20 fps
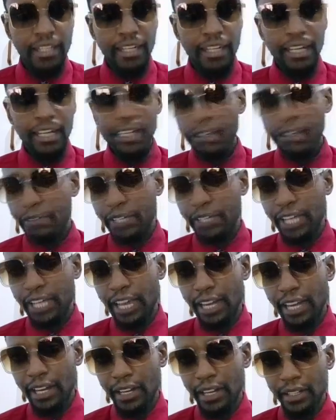Like if you
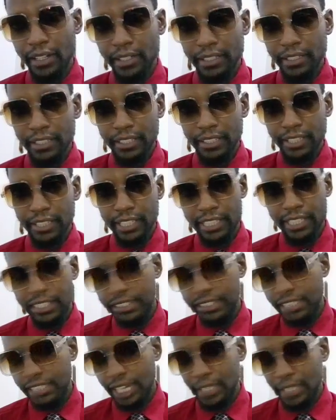gotta get
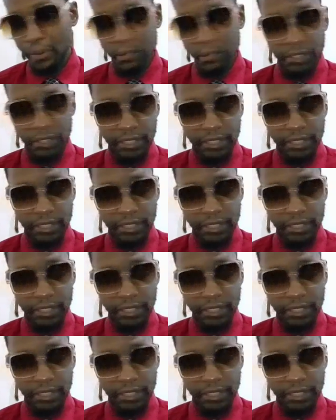in touch with